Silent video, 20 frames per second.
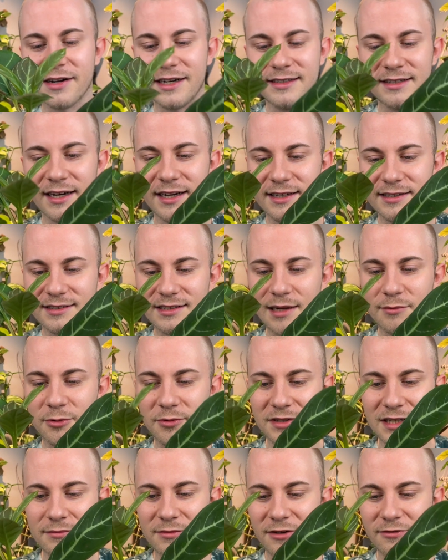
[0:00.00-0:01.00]
nice. I'm a
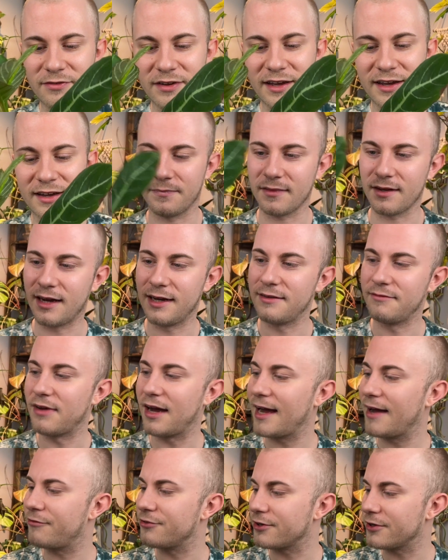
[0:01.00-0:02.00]
really big fan. I, I
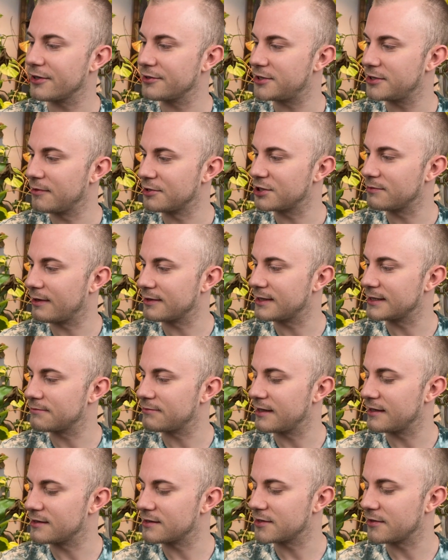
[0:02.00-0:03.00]
haven't heard too much about this
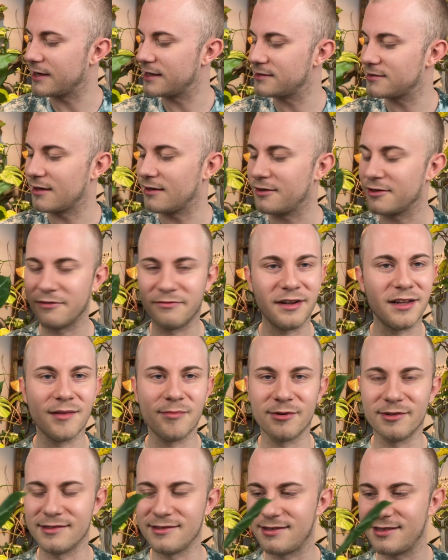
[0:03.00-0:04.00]
plant, so I saw it
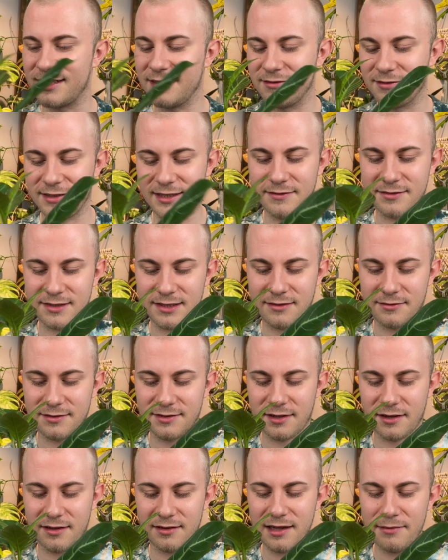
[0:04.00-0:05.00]
available on Steve's Leaves and I
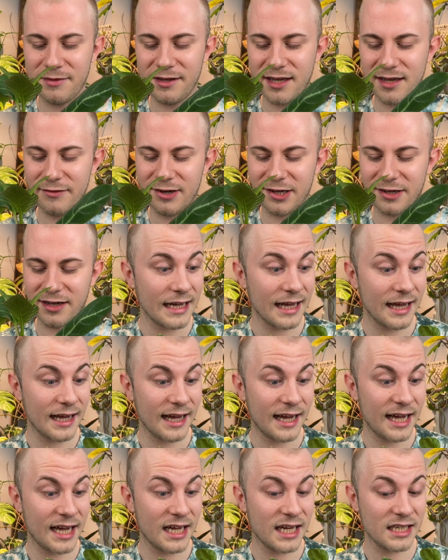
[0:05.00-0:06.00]
was like, let me give it a go.
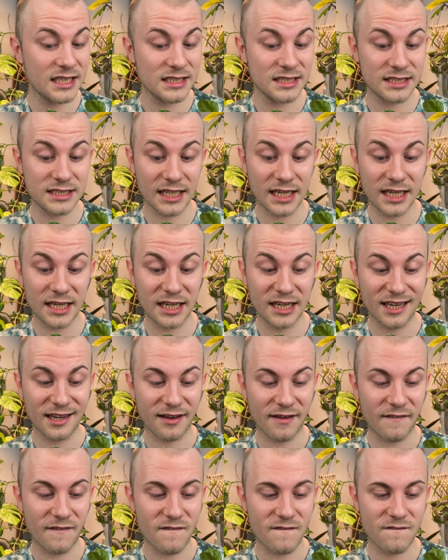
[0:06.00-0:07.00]
And it
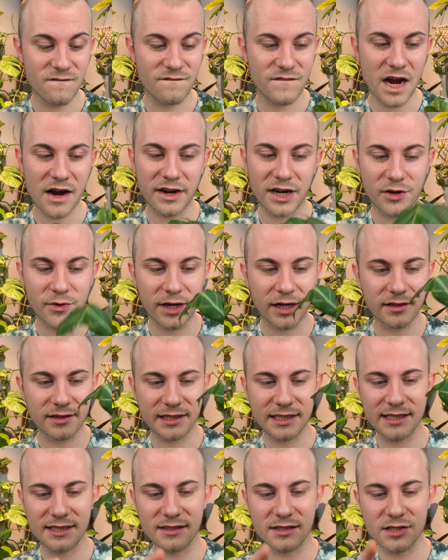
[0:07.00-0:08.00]
very
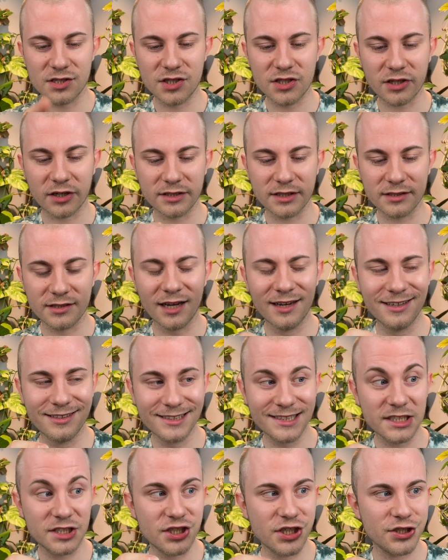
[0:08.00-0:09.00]
quickly started
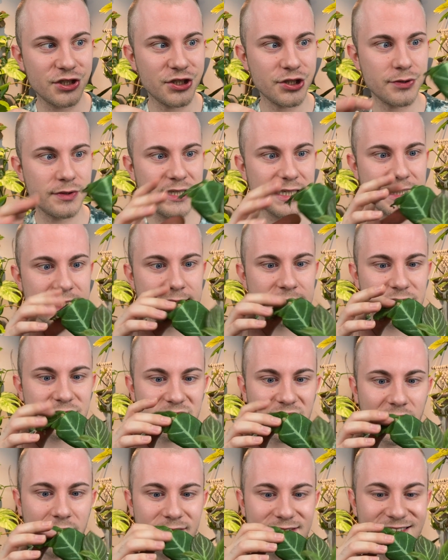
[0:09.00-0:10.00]
to do this,
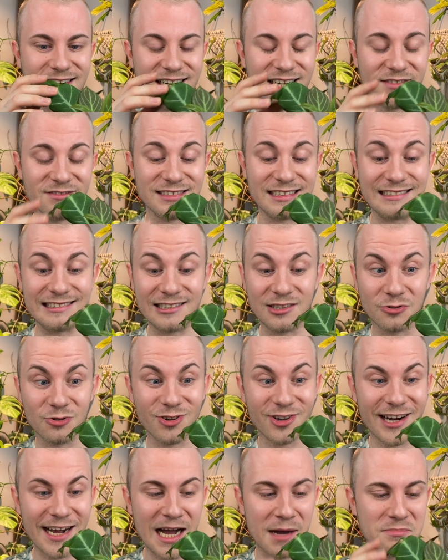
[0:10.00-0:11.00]
so I was kind of like, oh
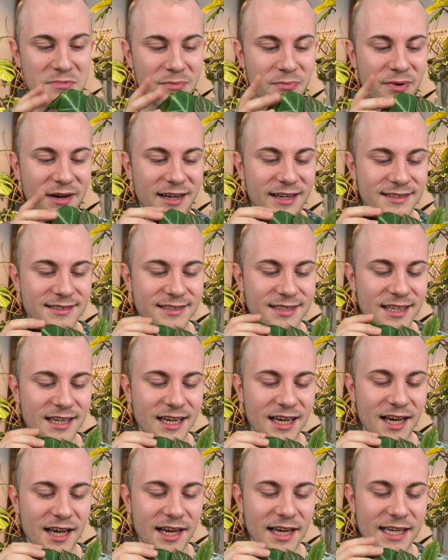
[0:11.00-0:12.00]
crap, but
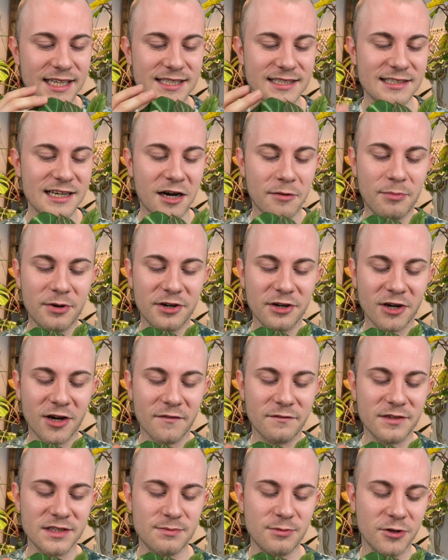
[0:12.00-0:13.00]
it's now putting
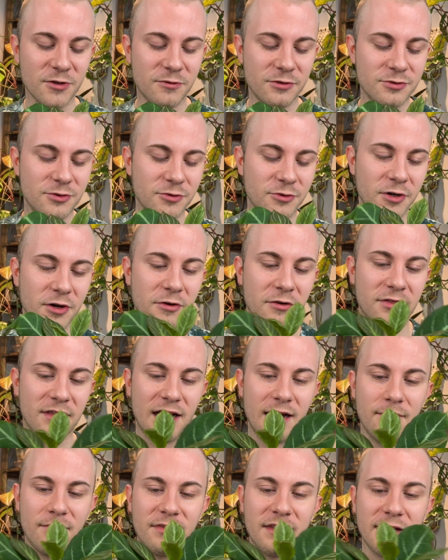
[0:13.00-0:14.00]
off this beautiful new growth.
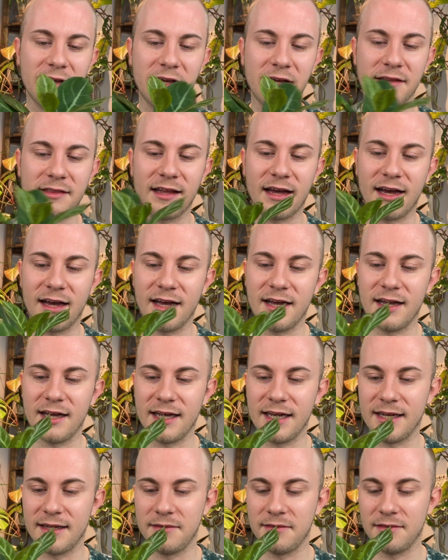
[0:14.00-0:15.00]
I'm thinking that
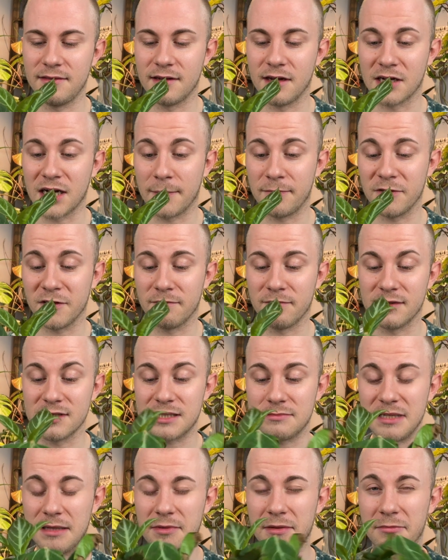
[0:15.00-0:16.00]
in a couple of
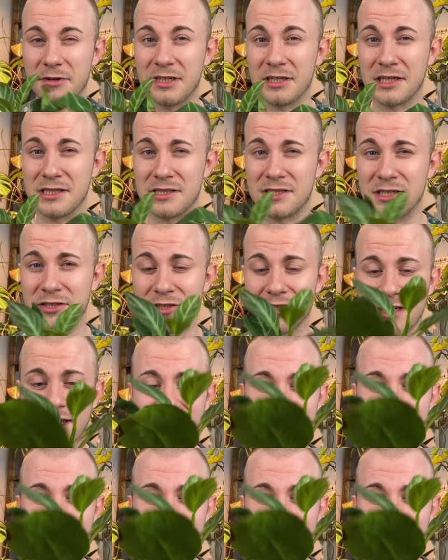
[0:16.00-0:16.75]
months, maybe I'm going to consider cutting